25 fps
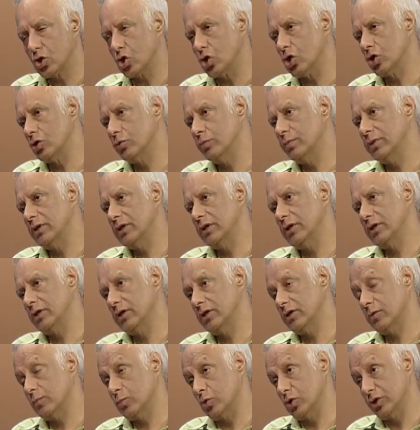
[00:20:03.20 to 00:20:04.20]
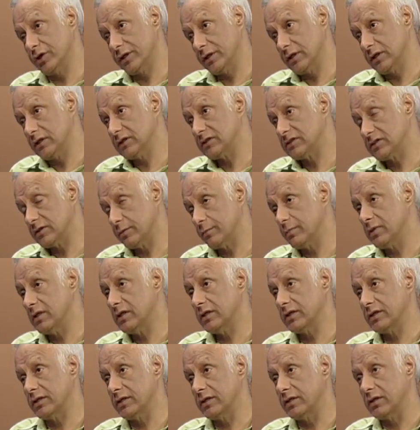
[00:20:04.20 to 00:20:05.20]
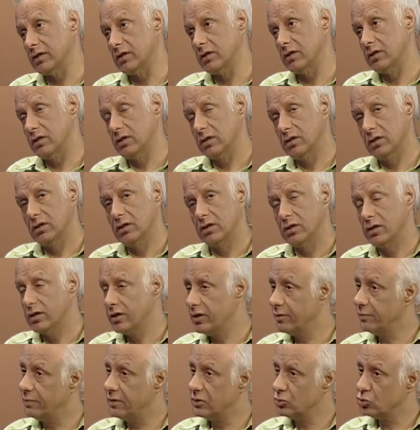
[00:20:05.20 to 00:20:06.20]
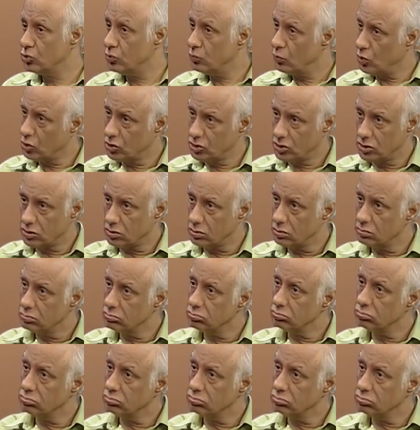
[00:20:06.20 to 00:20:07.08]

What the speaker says: economy, Indian political stability depends on monsoon.